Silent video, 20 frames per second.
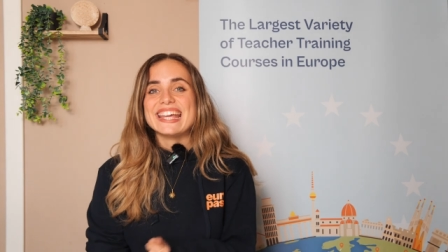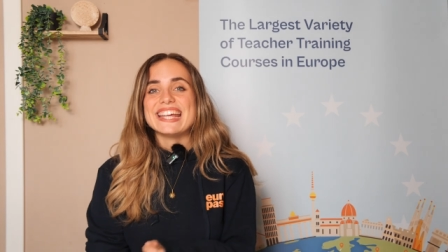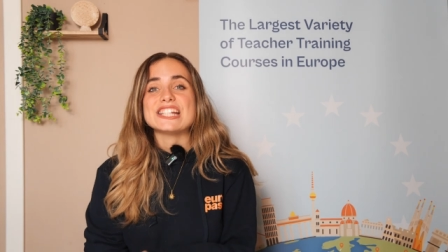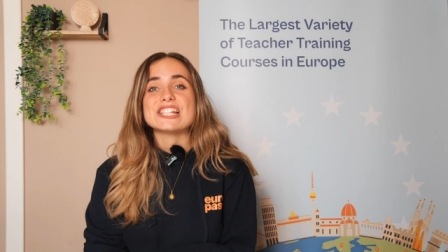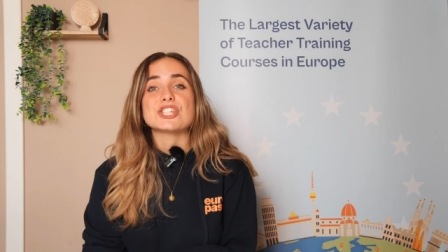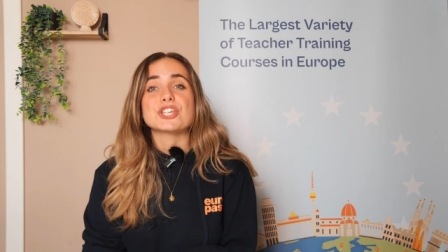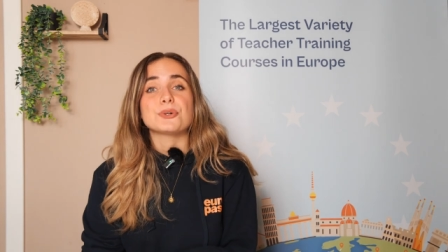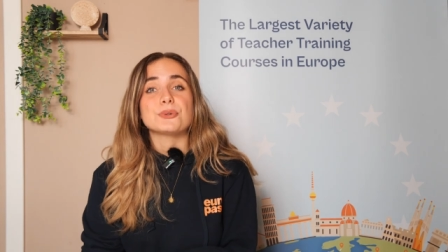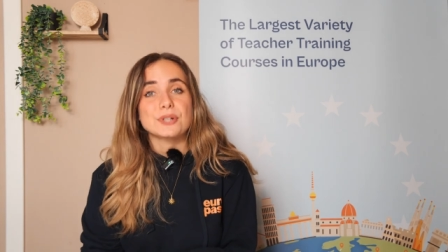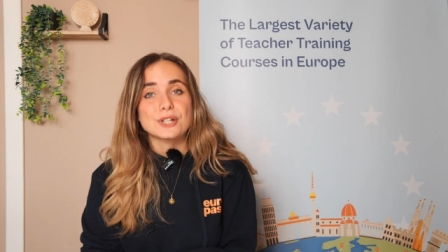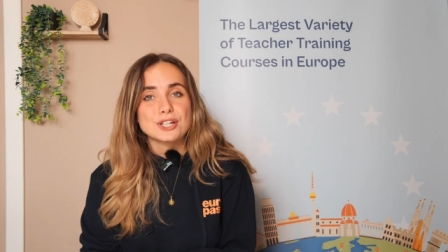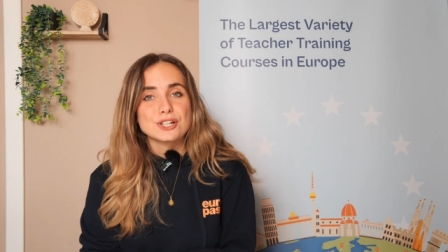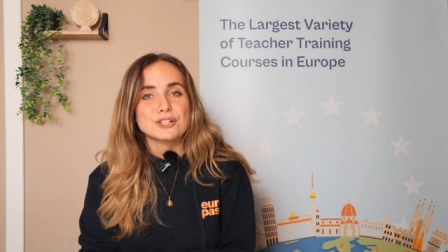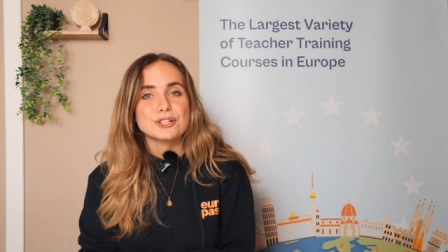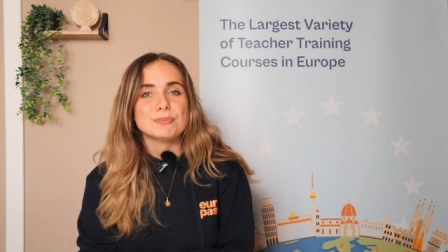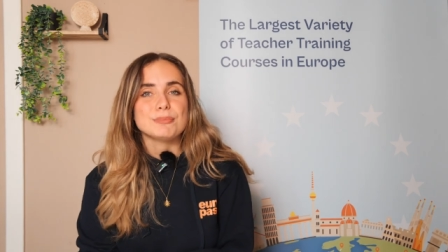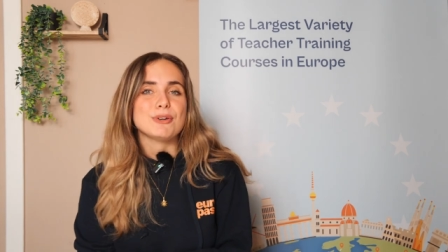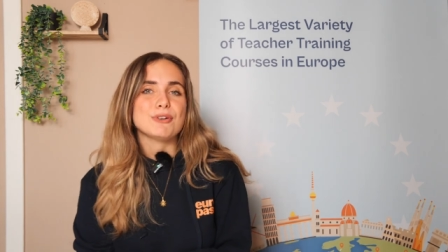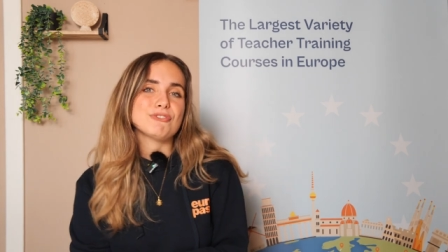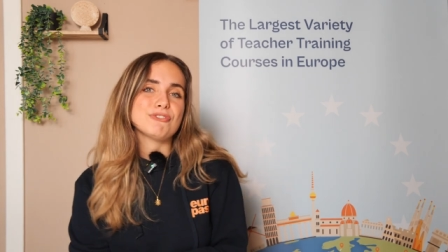Its
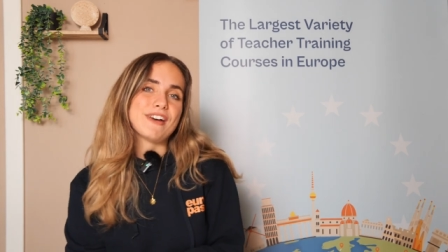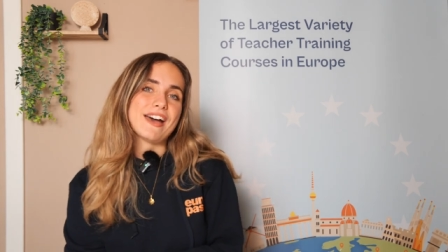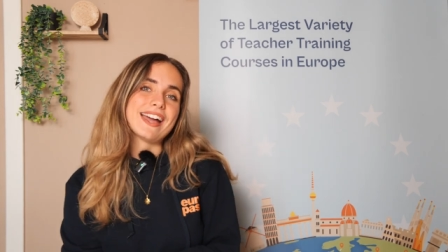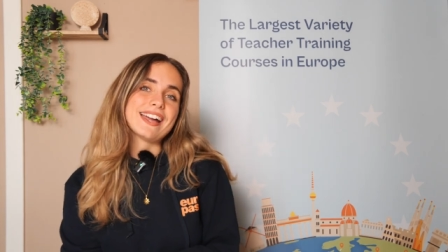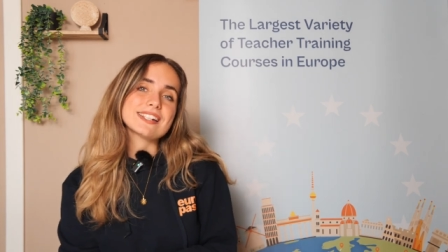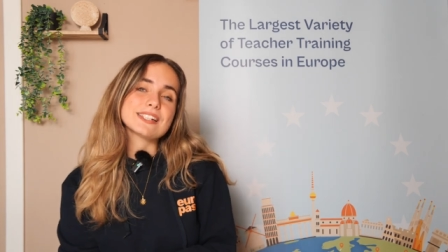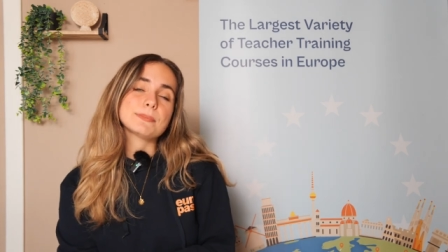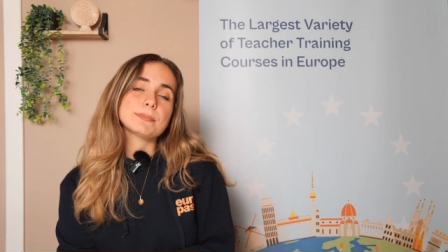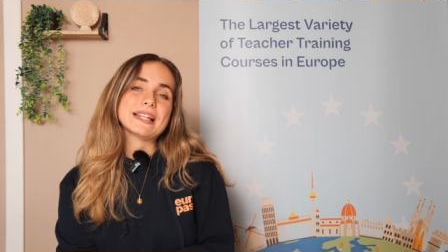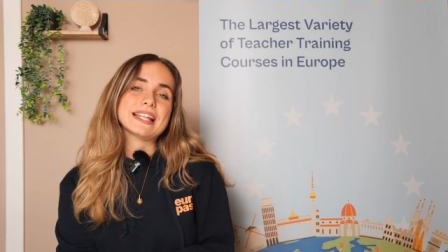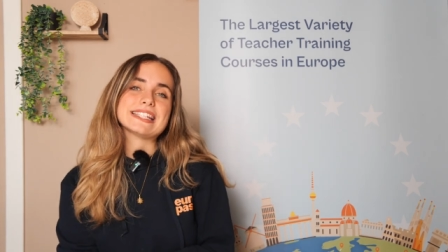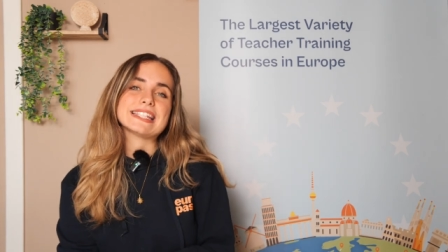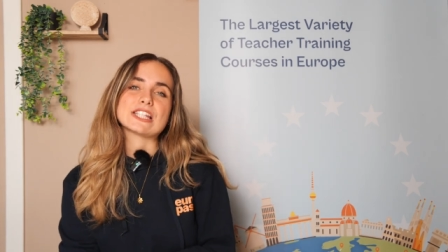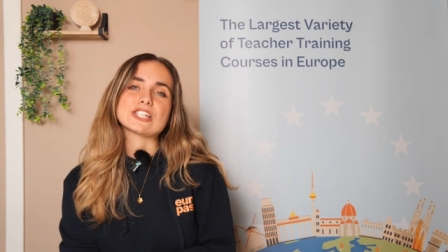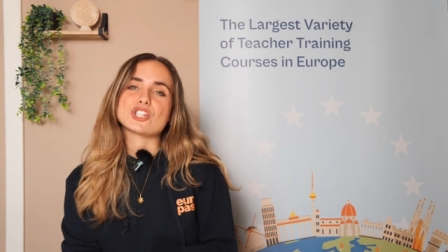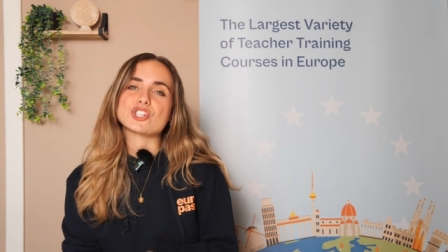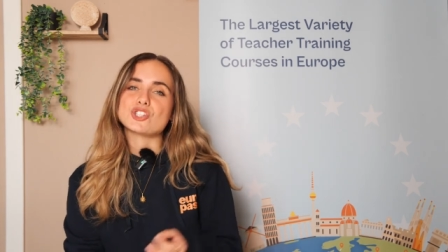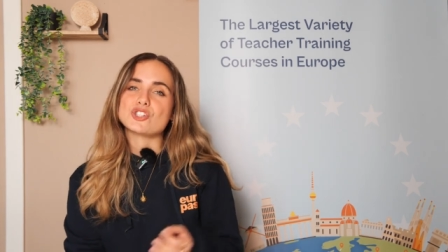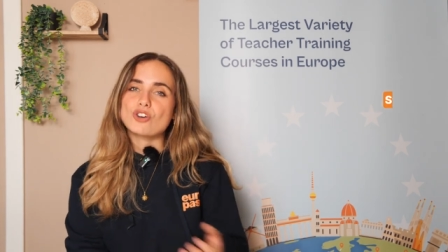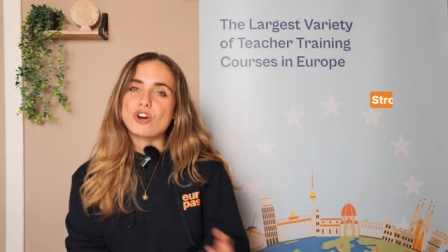curriculum, in fact,
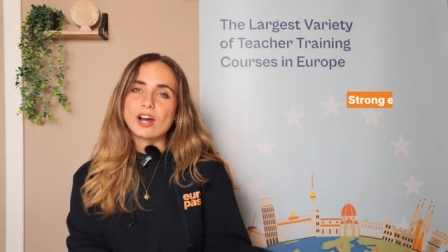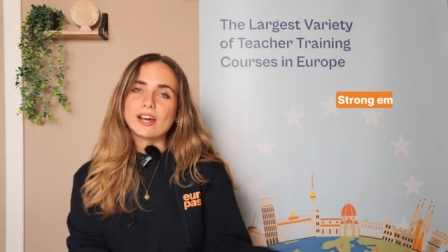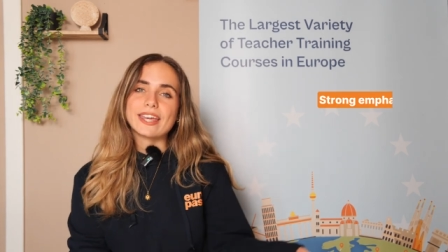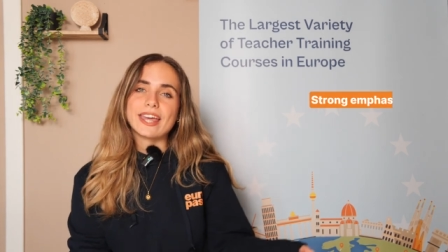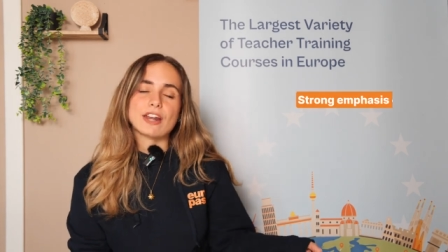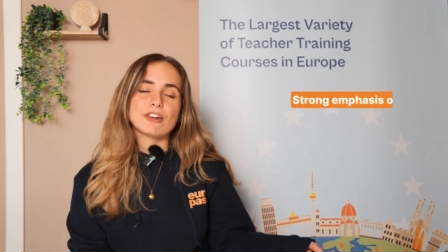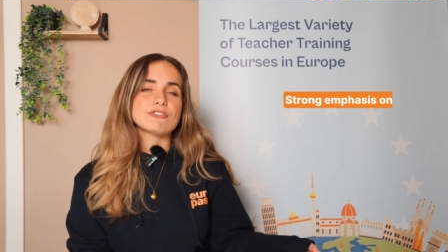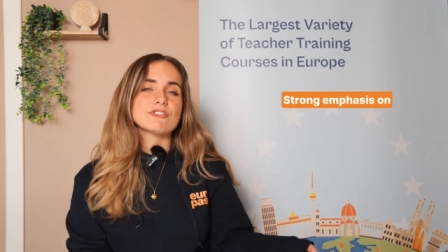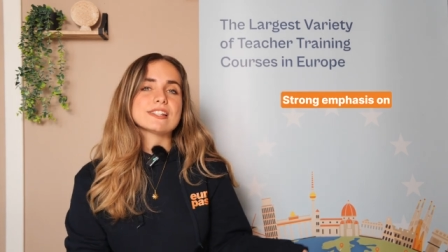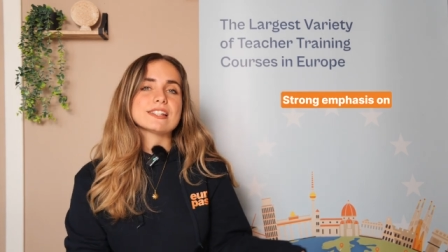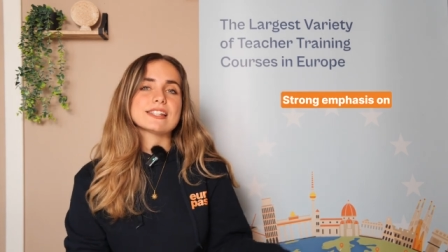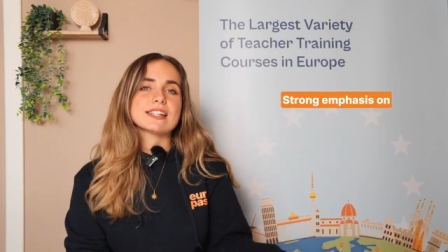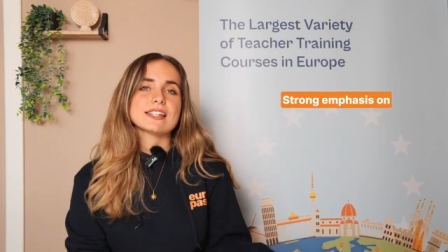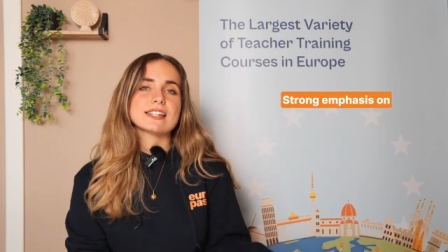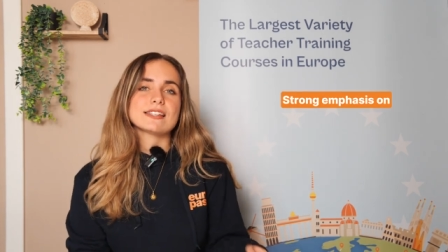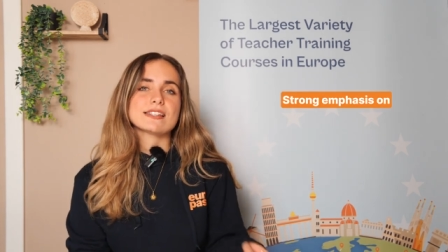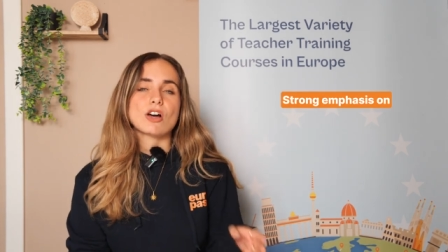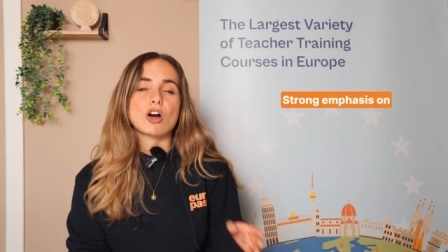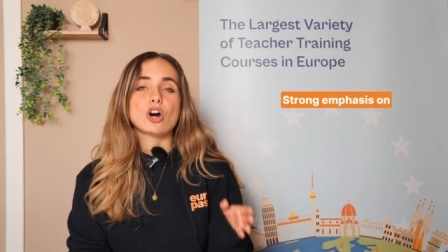places a strong emphasis